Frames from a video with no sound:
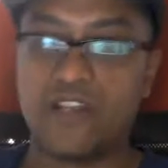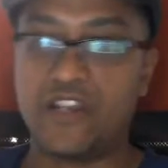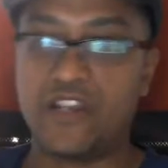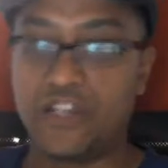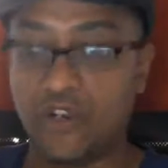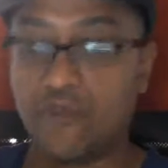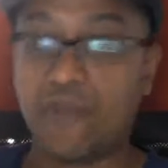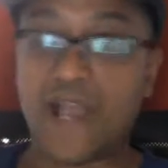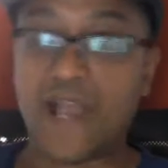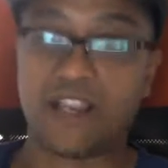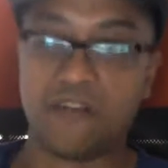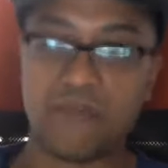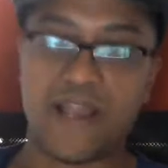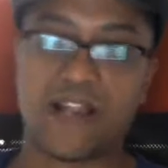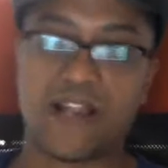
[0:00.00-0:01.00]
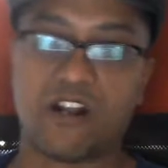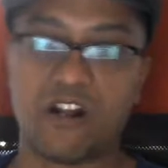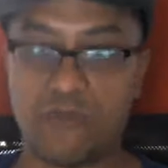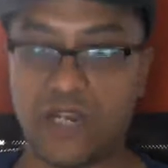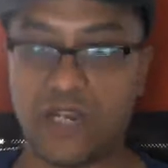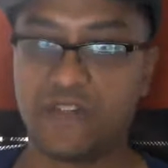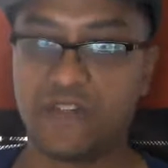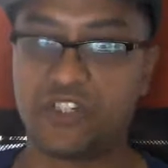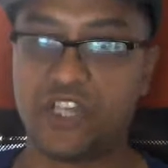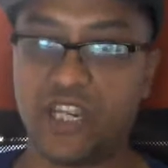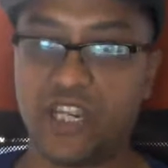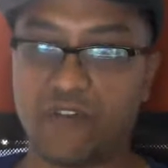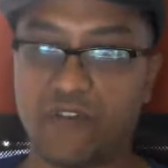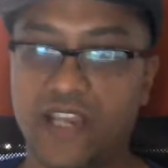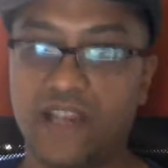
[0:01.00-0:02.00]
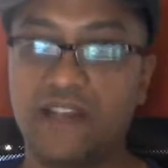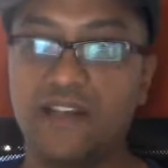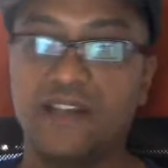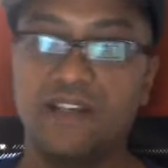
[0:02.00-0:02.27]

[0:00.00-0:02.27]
and you can go back and back all the way down the chain, right?